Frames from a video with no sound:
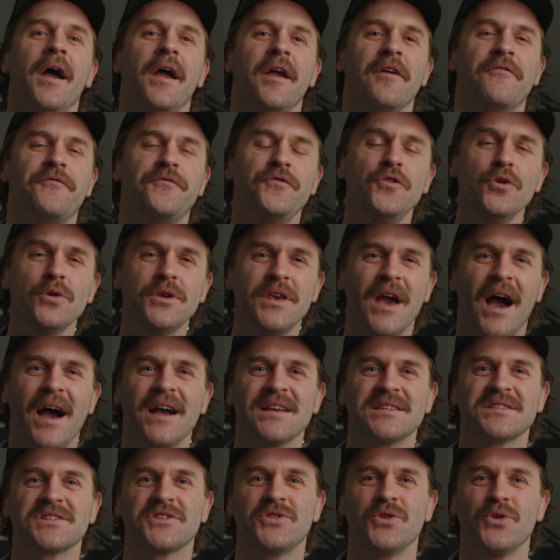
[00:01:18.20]
if you
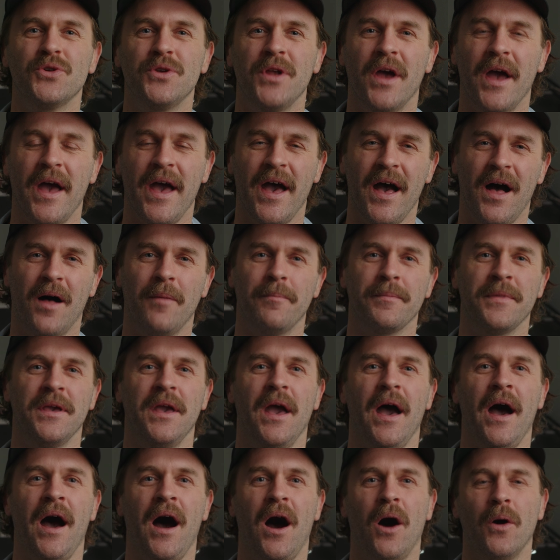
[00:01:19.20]
guys could help
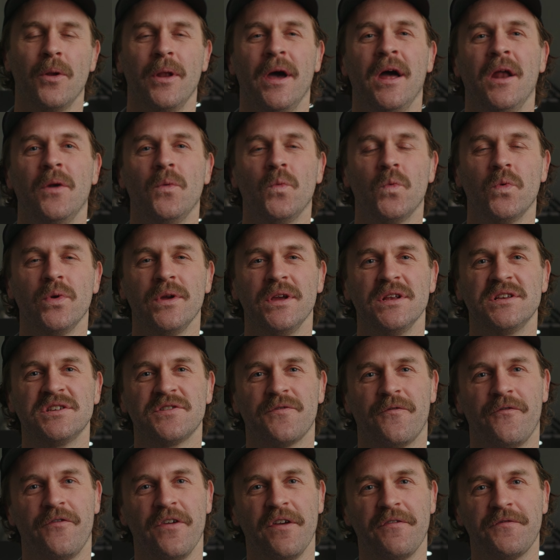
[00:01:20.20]
me out and
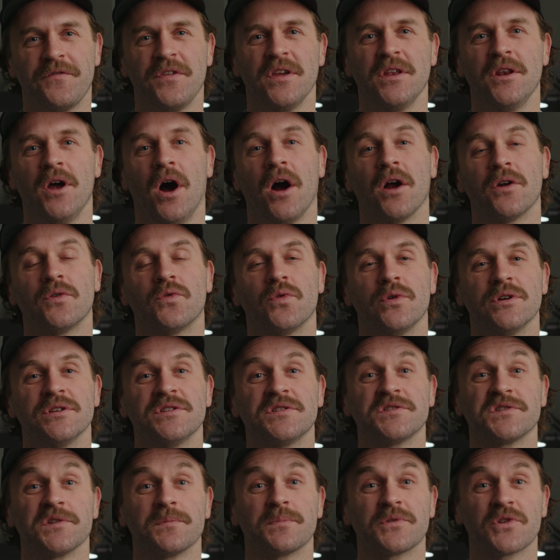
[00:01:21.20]
reach
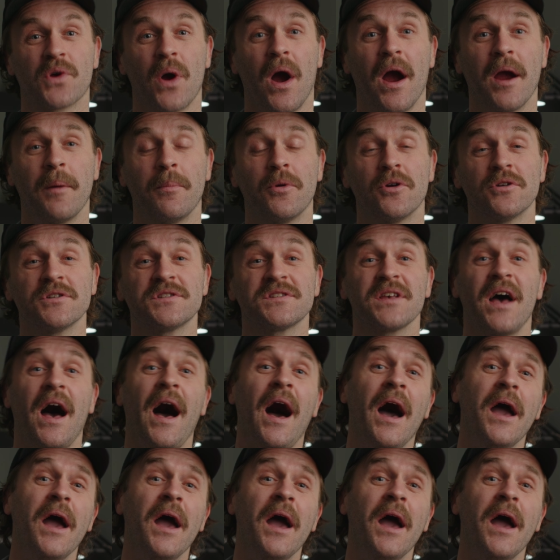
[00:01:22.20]
1500 subscribers,